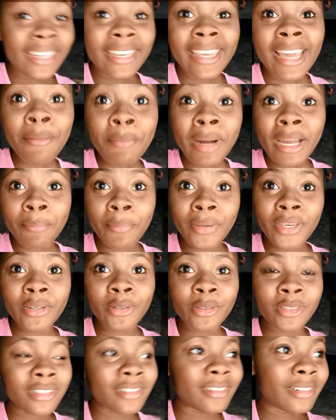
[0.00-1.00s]
The yam I
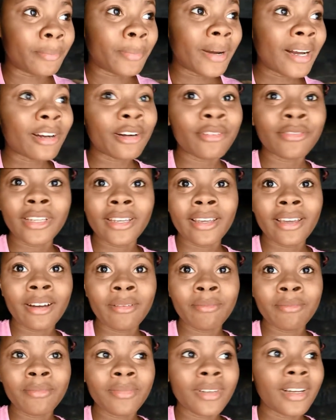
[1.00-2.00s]
peeled, the back of the
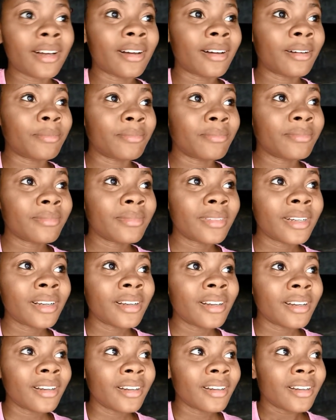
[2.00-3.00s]
yam,
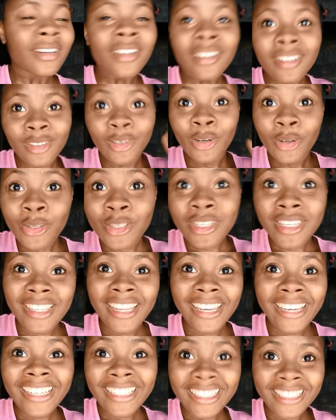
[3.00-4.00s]
goats,
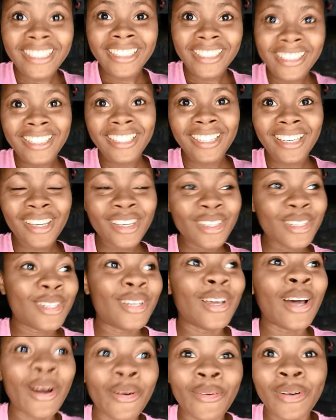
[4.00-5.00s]
they eat it.
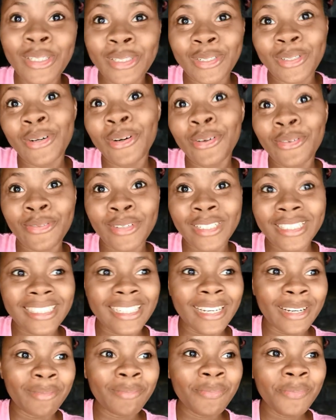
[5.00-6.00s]
So I want to go
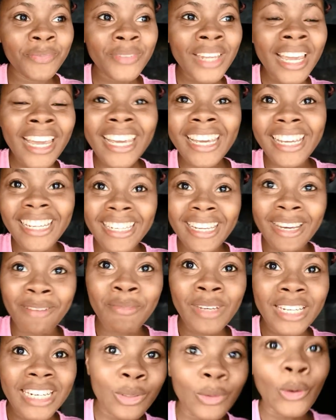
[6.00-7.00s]
feed them in their
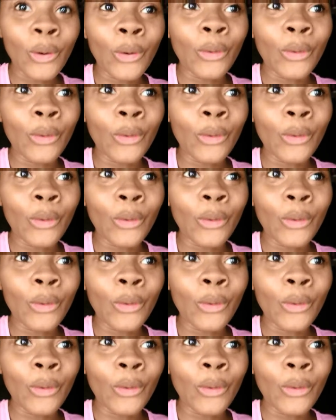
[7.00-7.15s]
mean little